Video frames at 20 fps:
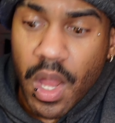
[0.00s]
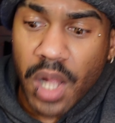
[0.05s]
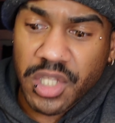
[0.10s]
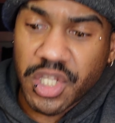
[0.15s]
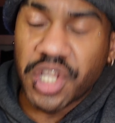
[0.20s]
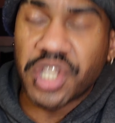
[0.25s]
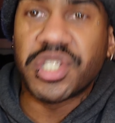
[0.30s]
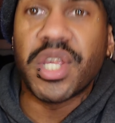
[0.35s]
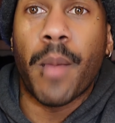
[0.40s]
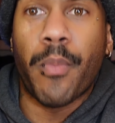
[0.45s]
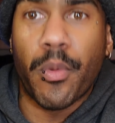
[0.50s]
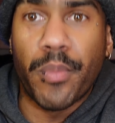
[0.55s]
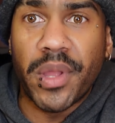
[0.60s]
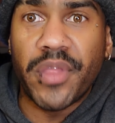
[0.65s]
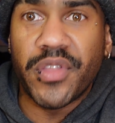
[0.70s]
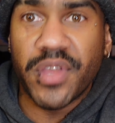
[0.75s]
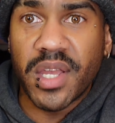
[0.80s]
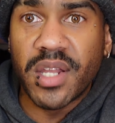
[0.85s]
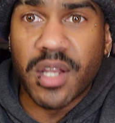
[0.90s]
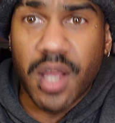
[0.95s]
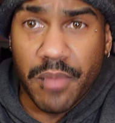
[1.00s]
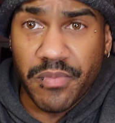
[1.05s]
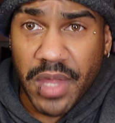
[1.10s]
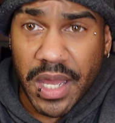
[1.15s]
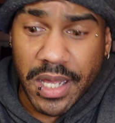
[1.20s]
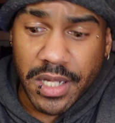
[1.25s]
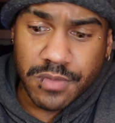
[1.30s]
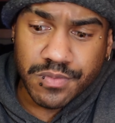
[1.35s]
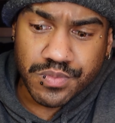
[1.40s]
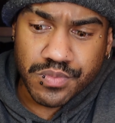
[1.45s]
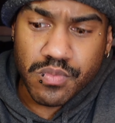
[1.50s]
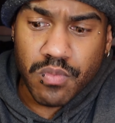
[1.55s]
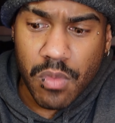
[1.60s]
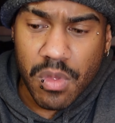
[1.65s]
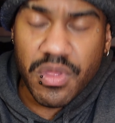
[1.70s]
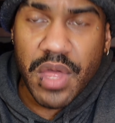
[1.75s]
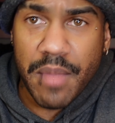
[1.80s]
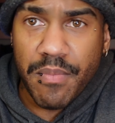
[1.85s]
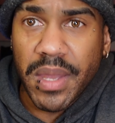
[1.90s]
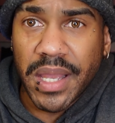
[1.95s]
to supplement the income that
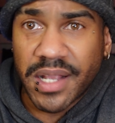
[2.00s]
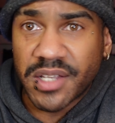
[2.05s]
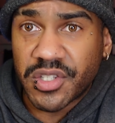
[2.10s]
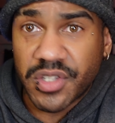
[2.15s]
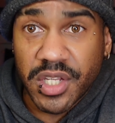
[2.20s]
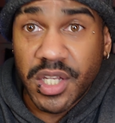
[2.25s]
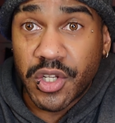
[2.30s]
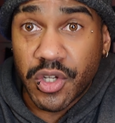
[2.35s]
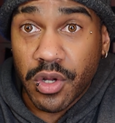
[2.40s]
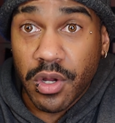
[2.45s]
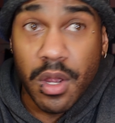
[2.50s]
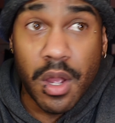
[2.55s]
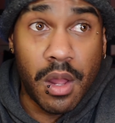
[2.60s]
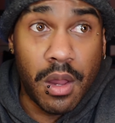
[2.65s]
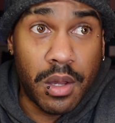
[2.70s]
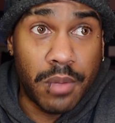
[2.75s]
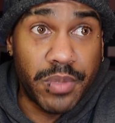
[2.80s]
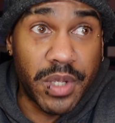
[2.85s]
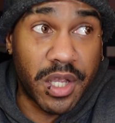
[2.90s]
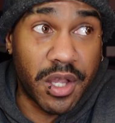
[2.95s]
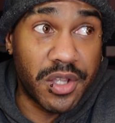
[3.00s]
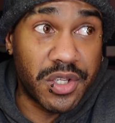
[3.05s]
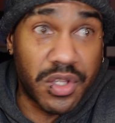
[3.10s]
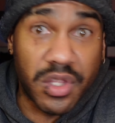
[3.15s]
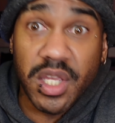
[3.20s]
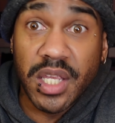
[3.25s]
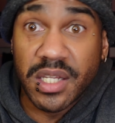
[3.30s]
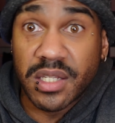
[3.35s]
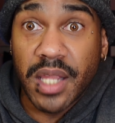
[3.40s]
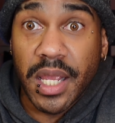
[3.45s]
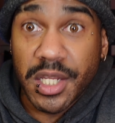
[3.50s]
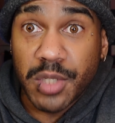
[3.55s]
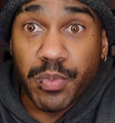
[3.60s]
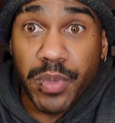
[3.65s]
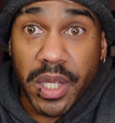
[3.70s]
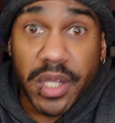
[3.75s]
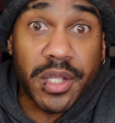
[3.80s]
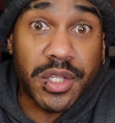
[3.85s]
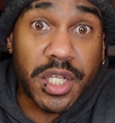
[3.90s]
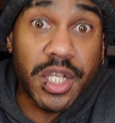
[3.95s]
they make as a teacher. Because these days,
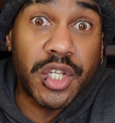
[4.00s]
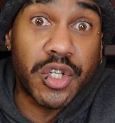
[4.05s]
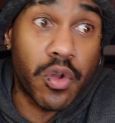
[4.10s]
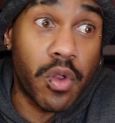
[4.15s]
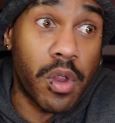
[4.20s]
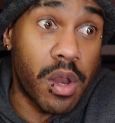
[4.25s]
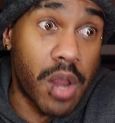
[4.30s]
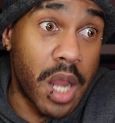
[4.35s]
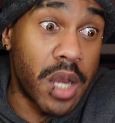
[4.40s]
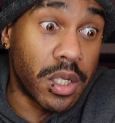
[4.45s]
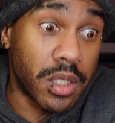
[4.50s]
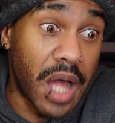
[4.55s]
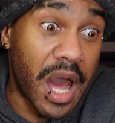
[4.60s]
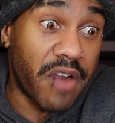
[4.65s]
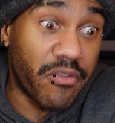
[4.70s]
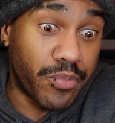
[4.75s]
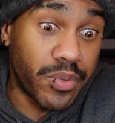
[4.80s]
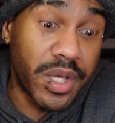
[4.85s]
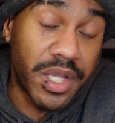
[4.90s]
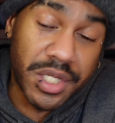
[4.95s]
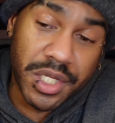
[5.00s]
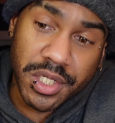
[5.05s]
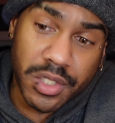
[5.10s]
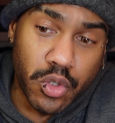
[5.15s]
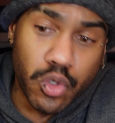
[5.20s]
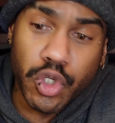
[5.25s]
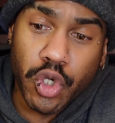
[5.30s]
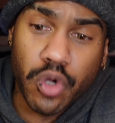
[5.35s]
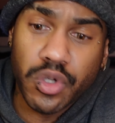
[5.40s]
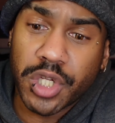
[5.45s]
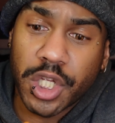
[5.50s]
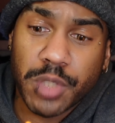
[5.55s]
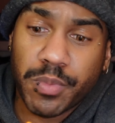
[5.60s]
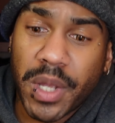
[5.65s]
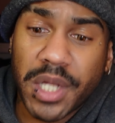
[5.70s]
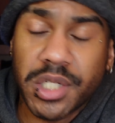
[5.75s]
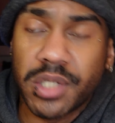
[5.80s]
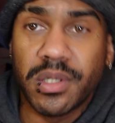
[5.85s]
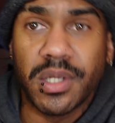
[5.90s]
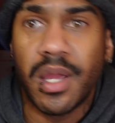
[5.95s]
being a teacher in, in a lot of places, New Jersey
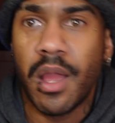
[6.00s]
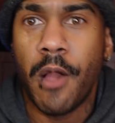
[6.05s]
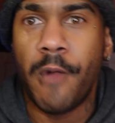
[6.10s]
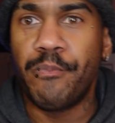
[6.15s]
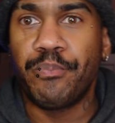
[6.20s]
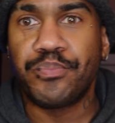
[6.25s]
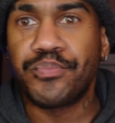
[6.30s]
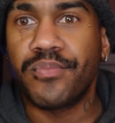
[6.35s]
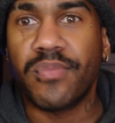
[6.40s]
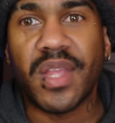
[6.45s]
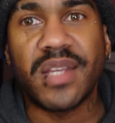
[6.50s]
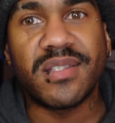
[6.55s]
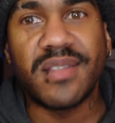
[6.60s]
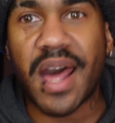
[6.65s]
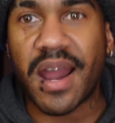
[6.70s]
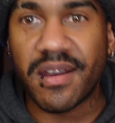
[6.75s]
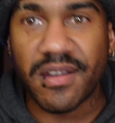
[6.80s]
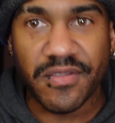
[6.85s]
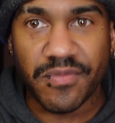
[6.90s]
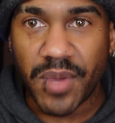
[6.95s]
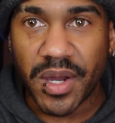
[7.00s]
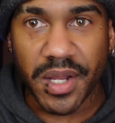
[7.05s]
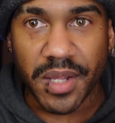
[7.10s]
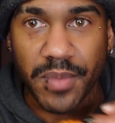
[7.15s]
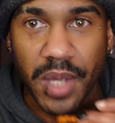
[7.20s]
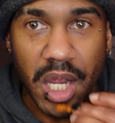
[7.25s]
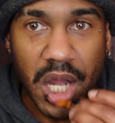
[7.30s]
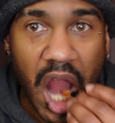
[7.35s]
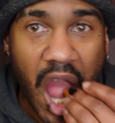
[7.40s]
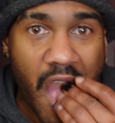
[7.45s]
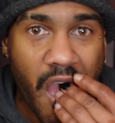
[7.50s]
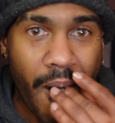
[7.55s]
especially, it's not enough money, man.